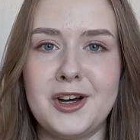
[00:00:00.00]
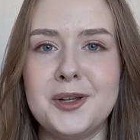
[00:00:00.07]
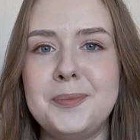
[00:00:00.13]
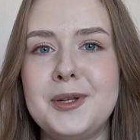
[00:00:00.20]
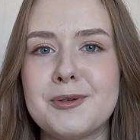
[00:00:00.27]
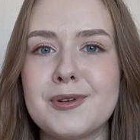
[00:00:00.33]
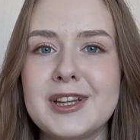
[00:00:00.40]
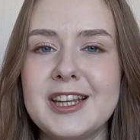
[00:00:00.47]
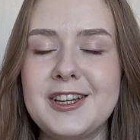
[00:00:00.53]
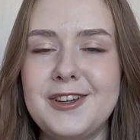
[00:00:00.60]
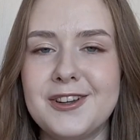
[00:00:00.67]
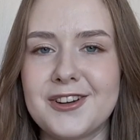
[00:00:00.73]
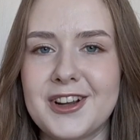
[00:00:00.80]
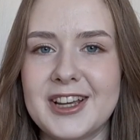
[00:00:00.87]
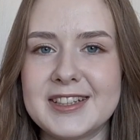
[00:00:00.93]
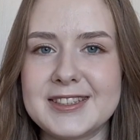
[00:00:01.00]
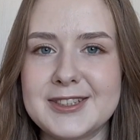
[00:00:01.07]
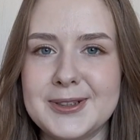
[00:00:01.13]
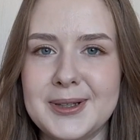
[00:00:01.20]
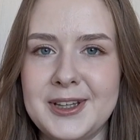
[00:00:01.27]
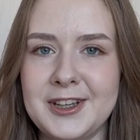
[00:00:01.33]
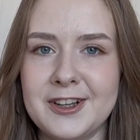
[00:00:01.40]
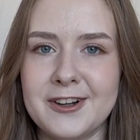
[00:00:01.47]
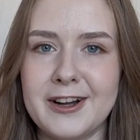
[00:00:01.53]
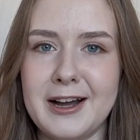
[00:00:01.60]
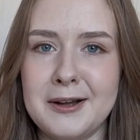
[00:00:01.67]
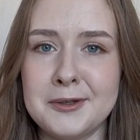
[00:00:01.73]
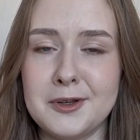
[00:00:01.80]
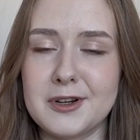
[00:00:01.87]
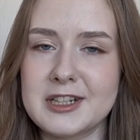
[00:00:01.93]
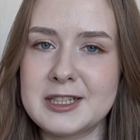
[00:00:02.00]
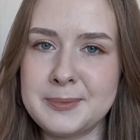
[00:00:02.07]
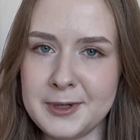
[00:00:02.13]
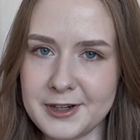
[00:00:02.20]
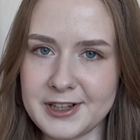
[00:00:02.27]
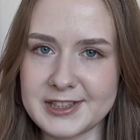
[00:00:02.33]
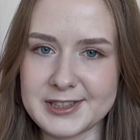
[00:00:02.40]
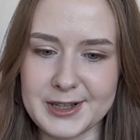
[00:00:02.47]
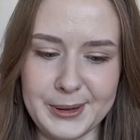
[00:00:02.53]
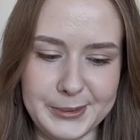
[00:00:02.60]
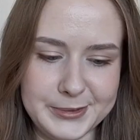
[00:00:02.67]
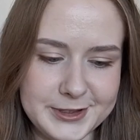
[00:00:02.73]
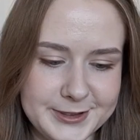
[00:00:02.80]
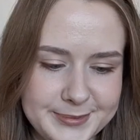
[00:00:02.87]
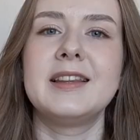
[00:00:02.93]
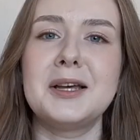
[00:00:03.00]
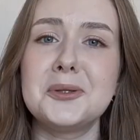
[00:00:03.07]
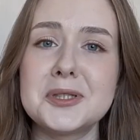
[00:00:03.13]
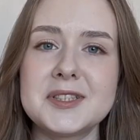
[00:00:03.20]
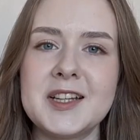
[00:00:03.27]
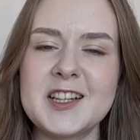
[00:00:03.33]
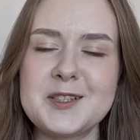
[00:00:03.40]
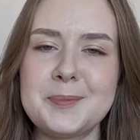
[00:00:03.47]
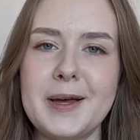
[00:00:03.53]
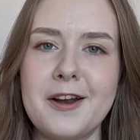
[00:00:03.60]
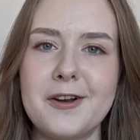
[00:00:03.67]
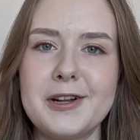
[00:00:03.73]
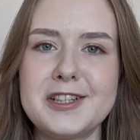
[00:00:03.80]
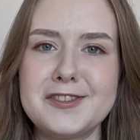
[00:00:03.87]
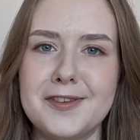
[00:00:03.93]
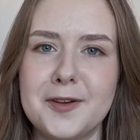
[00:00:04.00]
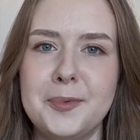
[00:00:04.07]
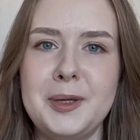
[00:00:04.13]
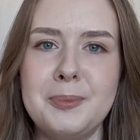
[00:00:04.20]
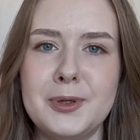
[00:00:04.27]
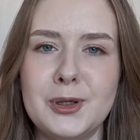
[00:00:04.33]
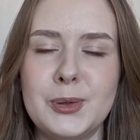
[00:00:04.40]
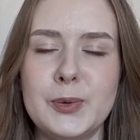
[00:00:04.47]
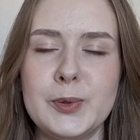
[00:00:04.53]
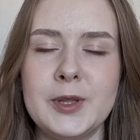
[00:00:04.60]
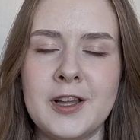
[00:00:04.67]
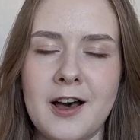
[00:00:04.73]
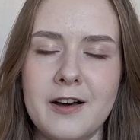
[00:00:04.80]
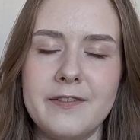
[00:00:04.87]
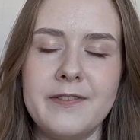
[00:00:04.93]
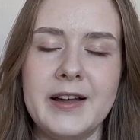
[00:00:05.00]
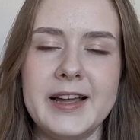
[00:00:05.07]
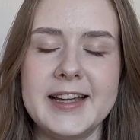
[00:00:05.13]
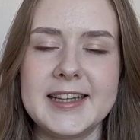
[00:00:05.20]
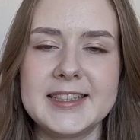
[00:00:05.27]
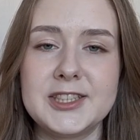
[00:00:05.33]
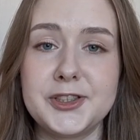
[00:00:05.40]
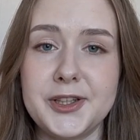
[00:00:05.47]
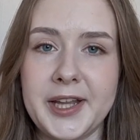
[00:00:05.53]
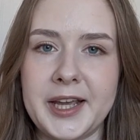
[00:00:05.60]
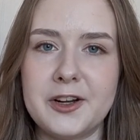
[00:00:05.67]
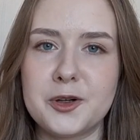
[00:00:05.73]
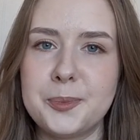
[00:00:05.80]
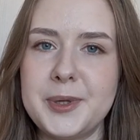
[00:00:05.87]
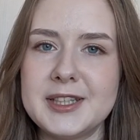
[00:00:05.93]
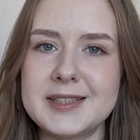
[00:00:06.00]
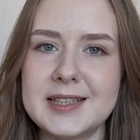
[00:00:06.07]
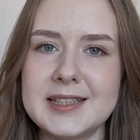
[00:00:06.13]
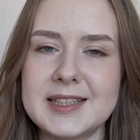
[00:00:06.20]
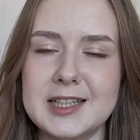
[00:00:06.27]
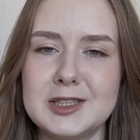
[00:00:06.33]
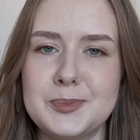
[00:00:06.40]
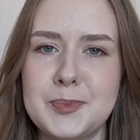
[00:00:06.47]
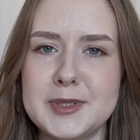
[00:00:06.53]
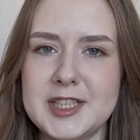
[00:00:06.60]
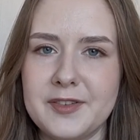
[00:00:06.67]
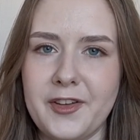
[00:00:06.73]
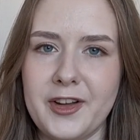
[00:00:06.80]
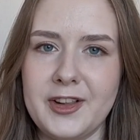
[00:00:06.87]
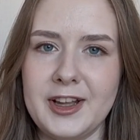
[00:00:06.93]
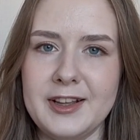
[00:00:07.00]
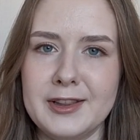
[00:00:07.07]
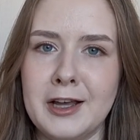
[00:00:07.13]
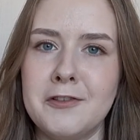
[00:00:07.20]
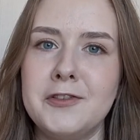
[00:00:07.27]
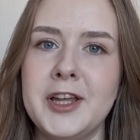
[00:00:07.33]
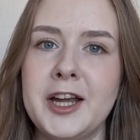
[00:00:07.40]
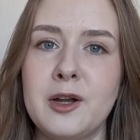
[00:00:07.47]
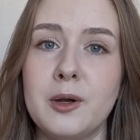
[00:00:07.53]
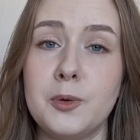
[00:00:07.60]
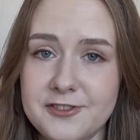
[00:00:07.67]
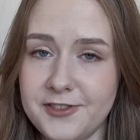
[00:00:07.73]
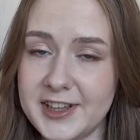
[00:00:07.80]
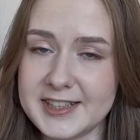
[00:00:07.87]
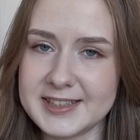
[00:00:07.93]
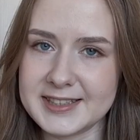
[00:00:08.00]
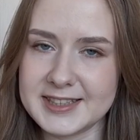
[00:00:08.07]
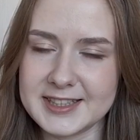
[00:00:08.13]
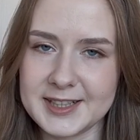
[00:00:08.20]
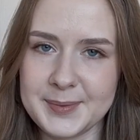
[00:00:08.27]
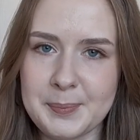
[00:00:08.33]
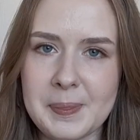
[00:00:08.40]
I'd be really curious to hear how your experience goes. Now, this next pattern is for people who love to layer pieces and specifically love layered vests.